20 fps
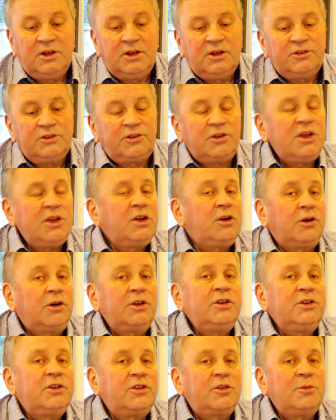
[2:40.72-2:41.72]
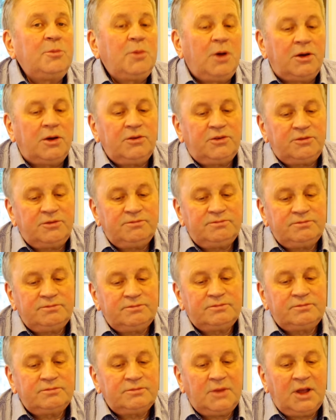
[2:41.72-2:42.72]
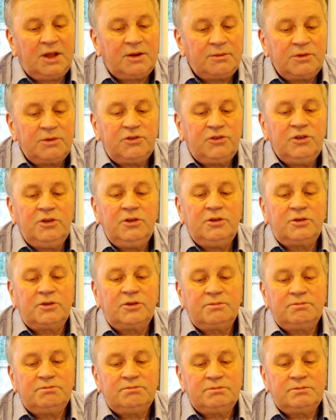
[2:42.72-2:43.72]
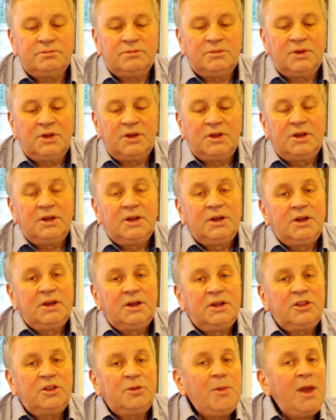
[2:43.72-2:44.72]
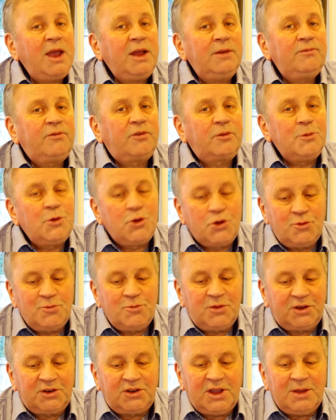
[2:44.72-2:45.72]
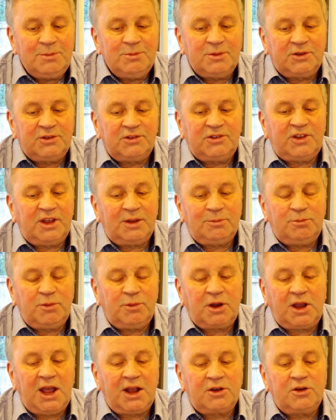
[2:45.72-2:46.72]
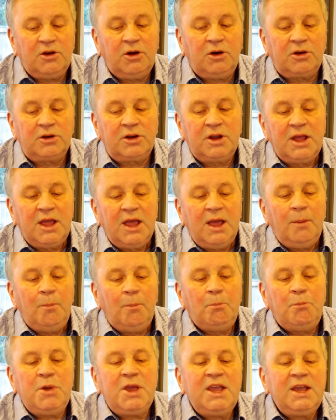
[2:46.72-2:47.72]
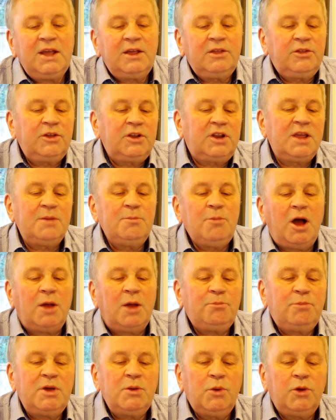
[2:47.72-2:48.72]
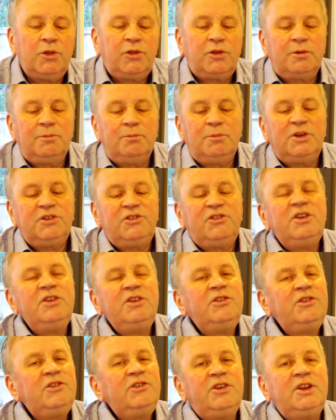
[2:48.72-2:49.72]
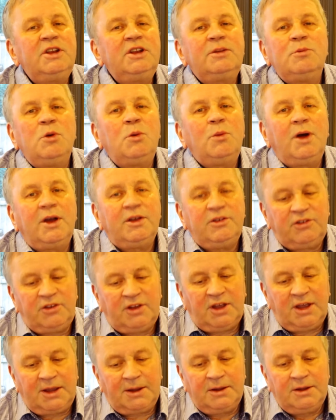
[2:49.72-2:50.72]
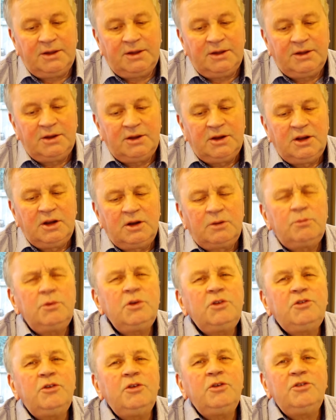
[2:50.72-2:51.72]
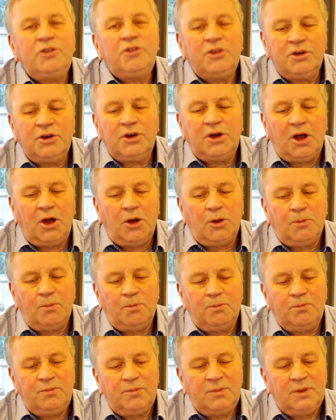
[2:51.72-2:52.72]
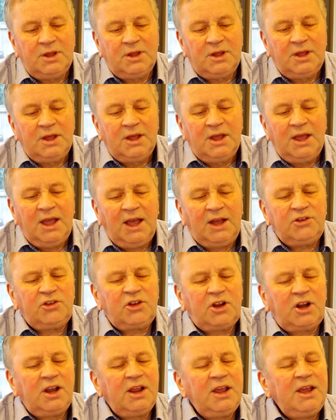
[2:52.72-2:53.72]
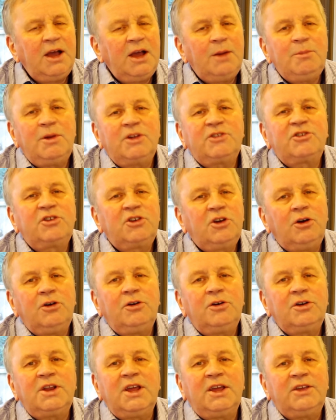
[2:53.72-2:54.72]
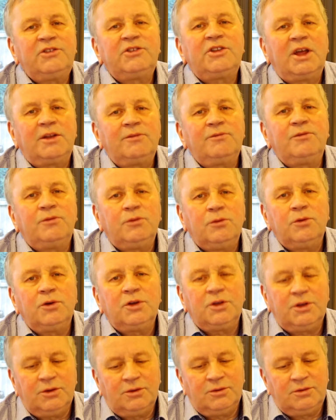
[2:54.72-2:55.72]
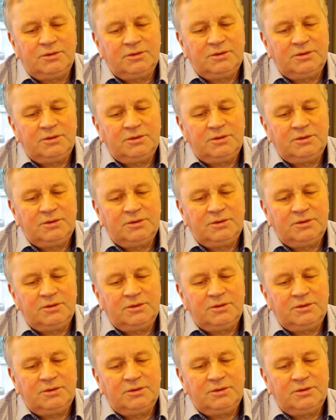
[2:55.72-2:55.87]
So he got into the boat and returned. The man from whom the demons had gone begged that he might be with him, but Jesus sent him away, saying, "Return to your home and declare how much God has done for you."